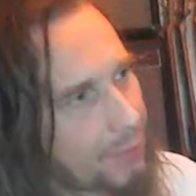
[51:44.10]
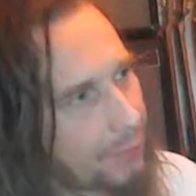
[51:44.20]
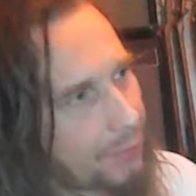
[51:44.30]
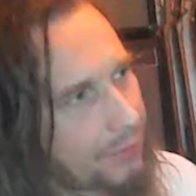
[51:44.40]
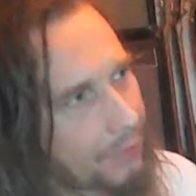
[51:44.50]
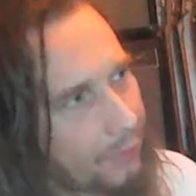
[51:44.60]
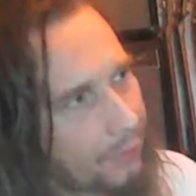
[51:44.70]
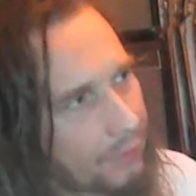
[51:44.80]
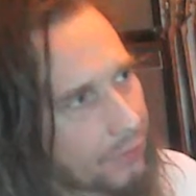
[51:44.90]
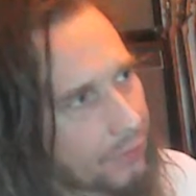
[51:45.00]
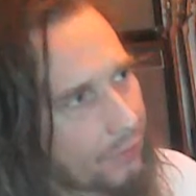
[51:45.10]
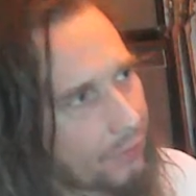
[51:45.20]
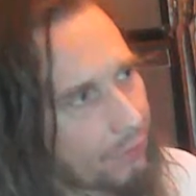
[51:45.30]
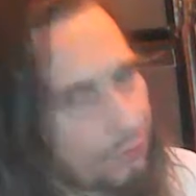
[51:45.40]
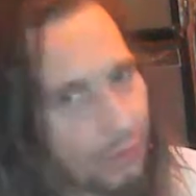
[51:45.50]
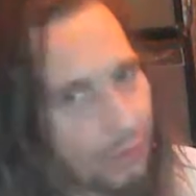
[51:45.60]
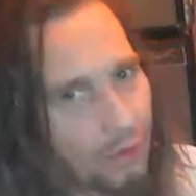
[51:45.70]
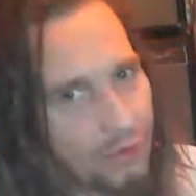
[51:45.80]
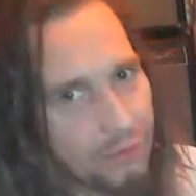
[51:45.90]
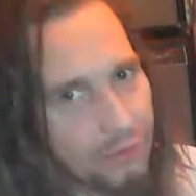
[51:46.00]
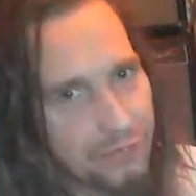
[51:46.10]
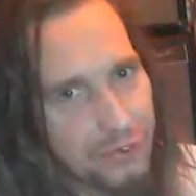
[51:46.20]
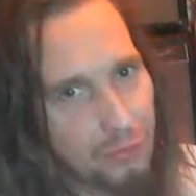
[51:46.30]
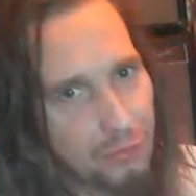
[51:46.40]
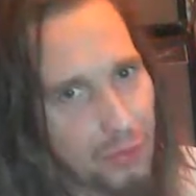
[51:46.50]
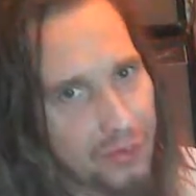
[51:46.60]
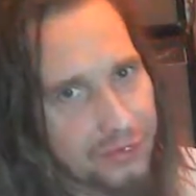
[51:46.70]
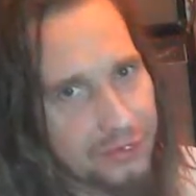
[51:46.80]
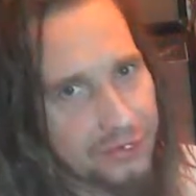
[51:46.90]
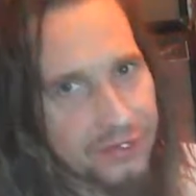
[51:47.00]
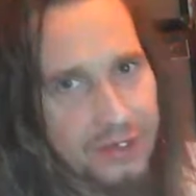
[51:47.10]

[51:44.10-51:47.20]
but I like it when John Martin does it.